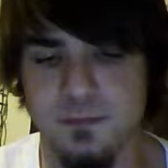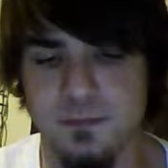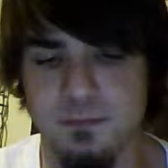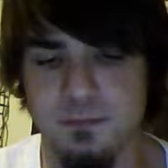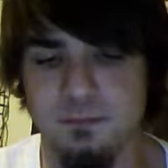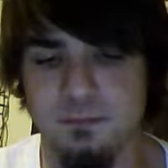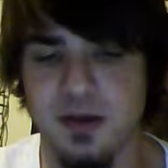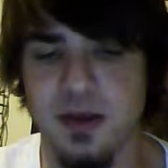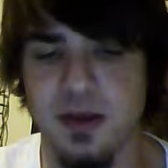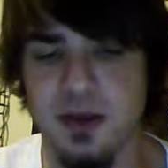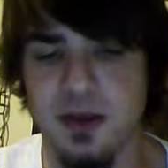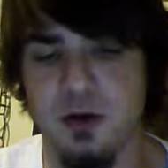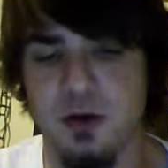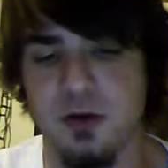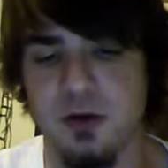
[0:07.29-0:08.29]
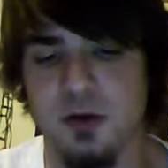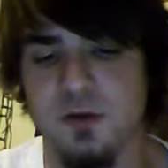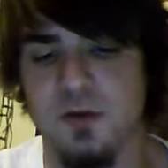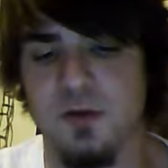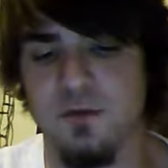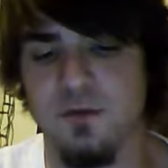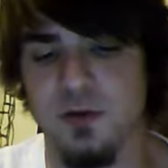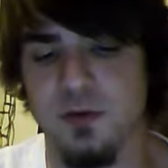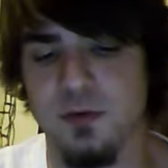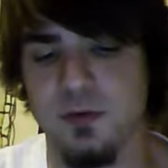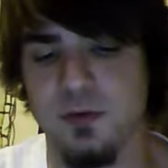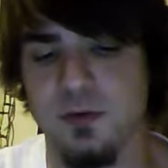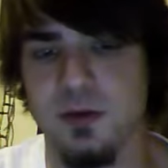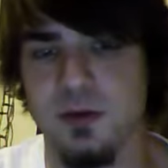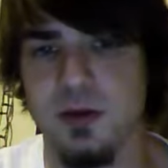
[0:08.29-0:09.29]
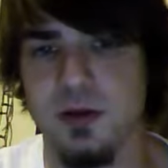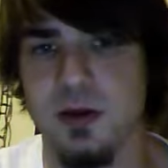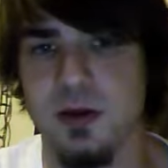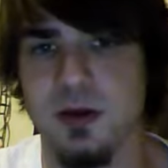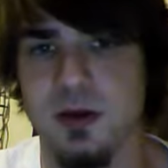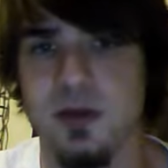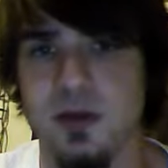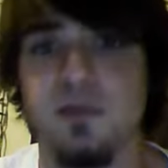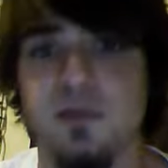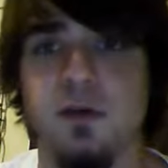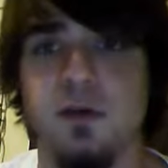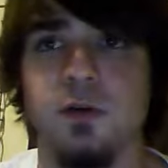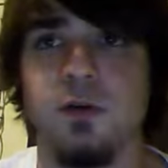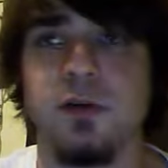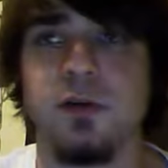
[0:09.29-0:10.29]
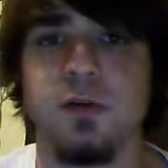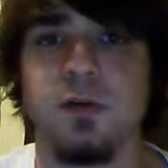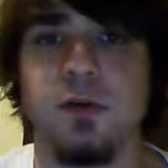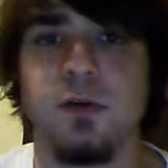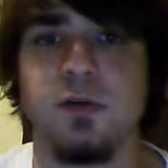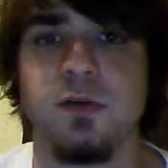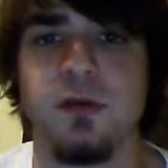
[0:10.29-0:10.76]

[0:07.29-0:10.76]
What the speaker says: my current cell phone until Christmas,